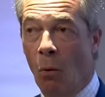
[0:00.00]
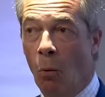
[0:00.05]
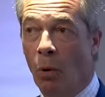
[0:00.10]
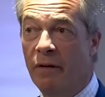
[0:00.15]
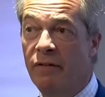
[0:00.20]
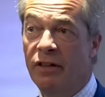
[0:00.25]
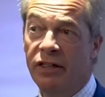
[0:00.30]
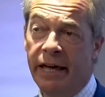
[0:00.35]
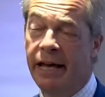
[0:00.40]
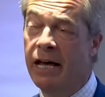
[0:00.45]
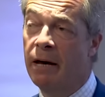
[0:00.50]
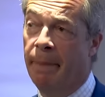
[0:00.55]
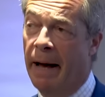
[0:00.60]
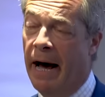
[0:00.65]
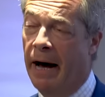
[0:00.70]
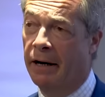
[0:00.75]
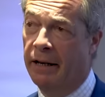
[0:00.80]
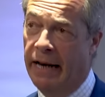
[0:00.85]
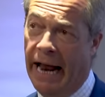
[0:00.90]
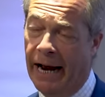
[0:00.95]
Well, if you think
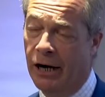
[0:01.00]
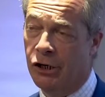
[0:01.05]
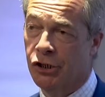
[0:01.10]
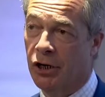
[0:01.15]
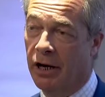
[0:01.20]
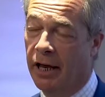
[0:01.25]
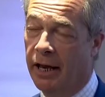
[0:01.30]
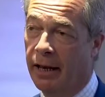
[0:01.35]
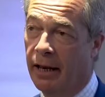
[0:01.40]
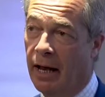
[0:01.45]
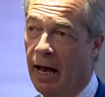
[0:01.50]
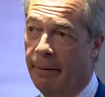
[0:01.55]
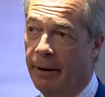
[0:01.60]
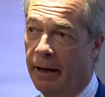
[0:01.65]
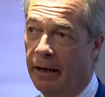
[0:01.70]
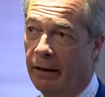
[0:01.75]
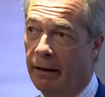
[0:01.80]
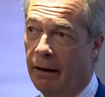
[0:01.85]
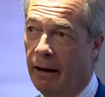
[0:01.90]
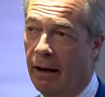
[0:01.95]
about it, actually, I
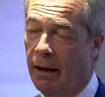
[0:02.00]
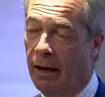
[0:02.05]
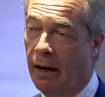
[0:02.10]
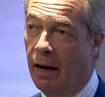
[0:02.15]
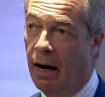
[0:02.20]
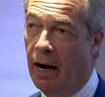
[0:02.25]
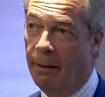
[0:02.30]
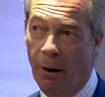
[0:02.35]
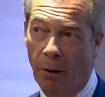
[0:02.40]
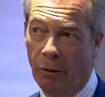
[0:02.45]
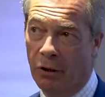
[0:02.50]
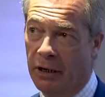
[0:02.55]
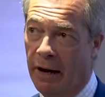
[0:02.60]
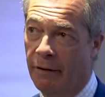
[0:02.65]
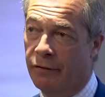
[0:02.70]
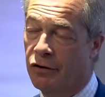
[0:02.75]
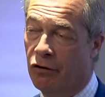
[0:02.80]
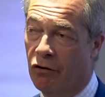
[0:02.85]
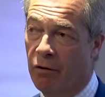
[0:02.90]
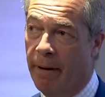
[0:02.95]
mean, I'm old
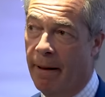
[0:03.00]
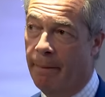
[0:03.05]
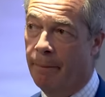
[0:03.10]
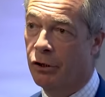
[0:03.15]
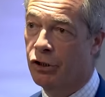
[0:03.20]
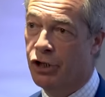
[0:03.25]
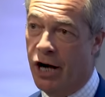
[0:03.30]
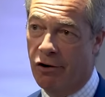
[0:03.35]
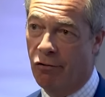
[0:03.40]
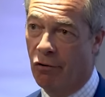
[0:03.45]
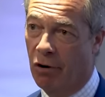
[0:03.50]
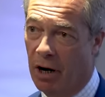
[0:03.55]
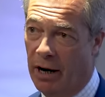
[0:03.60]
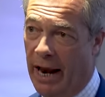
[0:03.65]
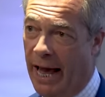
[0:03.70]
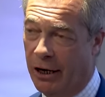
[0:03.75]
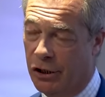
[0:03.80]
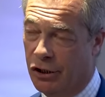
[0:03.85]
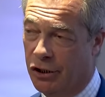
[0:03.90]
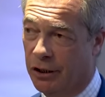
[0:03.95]
enough to remember general
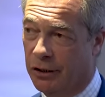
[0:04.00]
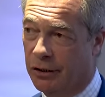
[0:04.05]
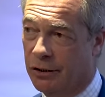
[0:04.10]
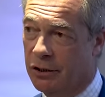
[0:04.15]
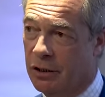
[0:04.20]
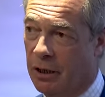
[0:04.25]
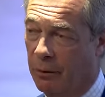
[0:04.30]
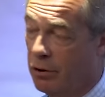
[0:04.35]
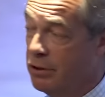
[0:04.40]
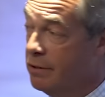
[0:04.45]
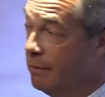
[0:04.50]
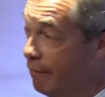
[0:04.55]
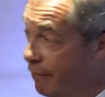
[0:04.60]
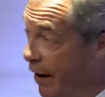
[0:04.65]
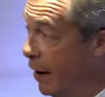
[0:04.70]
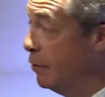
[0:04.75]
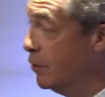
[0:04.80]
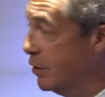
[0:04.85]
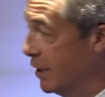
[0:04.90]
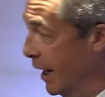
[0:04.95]
elections. I wasn't
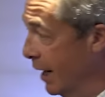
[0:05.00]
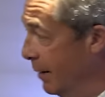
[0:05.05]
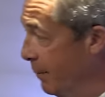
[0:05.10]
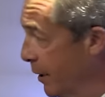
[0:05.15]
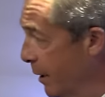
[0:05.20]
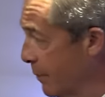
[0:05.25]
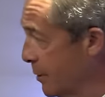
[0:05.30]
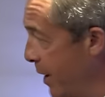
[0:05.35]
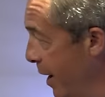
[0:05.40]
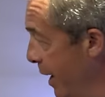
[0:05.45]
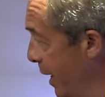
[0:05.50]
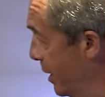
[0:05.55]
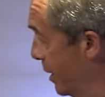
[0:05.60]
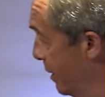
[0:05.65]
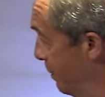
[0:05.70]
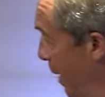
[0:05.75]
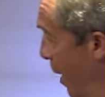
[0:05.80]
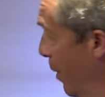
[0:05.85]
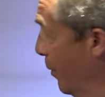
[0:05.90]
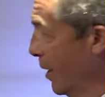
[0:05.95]
voting, but I was going into
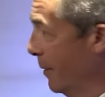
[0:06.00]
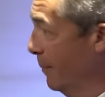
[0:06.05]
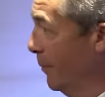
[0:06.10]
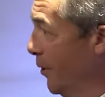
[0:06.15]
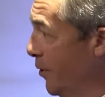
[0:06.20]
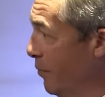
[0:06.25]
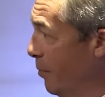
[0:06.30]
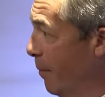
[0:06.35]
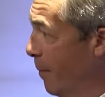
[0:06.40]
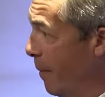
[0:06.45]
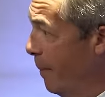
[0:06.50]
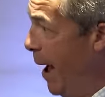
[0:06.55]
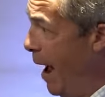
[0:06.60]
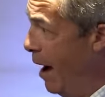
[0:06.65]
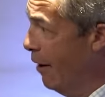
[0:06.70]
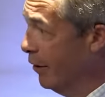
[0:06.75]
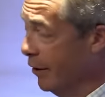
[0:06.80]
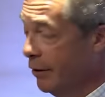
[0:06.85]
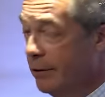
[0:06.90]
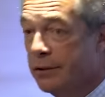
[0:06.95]
the polling booth with my
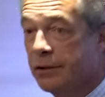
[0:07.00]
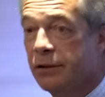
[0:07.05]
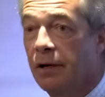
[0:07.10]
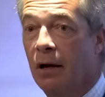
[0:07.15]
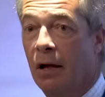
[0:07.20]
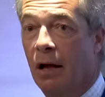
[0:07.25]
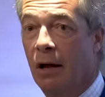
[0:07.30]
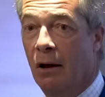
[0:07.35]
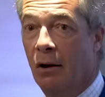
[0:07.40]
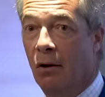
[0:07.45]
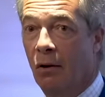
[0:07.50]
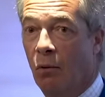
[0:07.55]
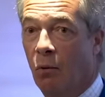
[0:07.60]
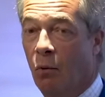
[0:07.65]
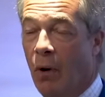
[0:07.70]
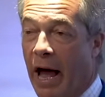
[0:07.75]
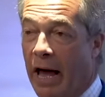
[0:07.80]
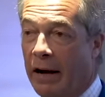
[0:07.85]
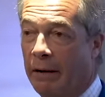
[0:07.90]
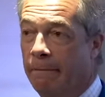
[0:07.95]
parents
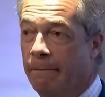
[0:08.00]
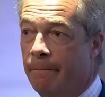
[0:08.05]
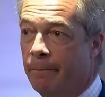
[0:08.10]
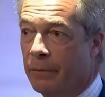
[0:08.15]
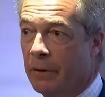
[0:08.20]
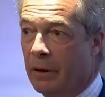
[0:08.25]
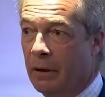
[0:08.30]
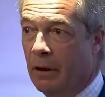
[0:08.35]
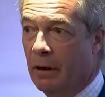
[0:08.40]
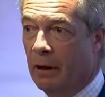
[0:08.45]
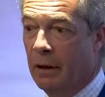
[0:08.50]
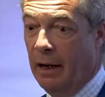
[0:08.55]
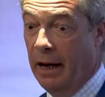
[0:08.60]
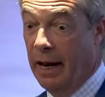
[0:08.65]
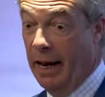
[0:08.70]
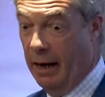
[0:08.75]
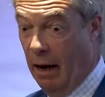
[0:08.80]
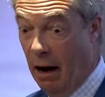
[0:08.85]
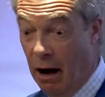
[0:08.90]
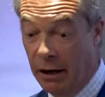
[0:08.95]
when,
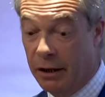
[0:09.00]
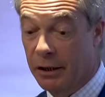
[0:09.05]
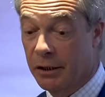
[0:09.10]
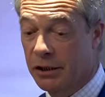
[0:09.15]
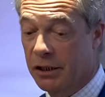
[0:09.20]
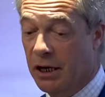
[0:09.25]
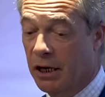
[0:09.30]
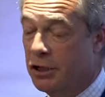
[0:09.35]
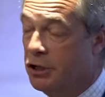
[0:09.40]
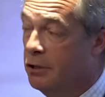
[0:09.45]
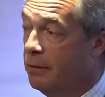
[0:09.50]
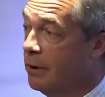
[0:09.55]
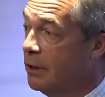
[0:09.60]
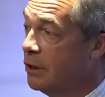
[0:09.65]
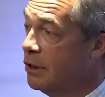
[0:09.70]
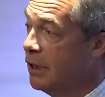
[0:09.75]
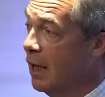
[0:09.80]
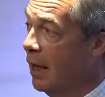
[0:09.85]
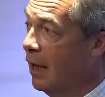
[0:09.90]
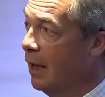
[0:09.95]
in our
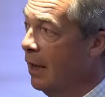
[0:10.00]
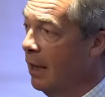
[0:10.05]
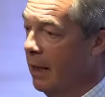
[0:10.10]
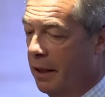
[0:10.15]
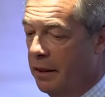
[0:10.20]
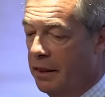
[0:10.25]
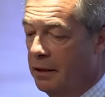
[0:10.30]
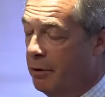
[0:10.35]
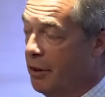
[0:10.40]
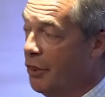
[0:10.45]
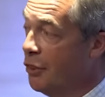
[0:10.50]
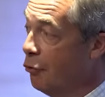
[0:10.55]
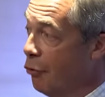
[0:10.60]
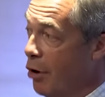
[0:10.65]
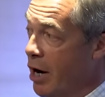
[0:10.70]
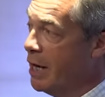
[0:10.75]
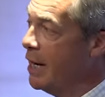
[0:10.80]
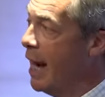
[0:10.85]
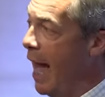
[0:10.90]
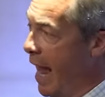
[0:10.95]
constituency, there were
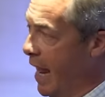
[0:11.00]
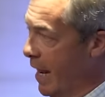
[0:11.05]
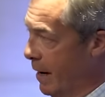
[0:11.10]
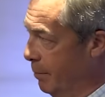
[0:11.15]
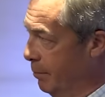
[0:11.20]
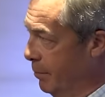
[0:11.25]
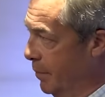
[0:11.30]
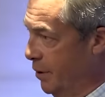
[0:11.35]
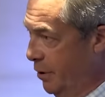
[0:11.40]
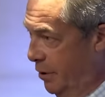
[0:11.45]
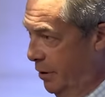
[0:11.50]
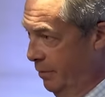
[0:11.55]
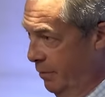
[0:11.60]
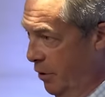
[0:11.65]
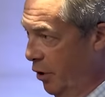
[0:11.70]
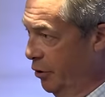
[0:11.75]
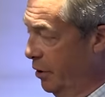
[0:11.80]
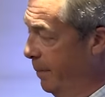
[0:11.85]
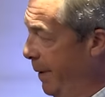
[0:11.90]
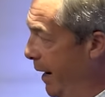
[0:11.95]
three names
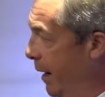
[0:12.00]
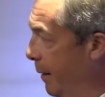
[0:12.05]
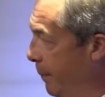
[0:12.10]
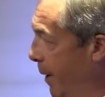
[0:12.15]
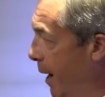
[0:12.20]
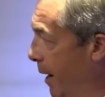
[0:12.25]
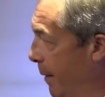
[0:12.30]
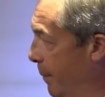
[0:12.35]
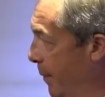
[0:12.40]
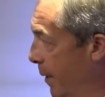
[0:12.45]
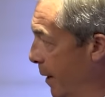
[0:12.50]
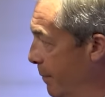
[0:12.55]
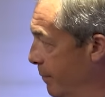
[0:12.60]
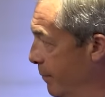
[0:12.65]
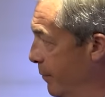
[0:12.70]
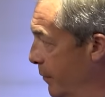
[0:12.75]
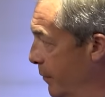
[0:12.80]
on the ballot paper.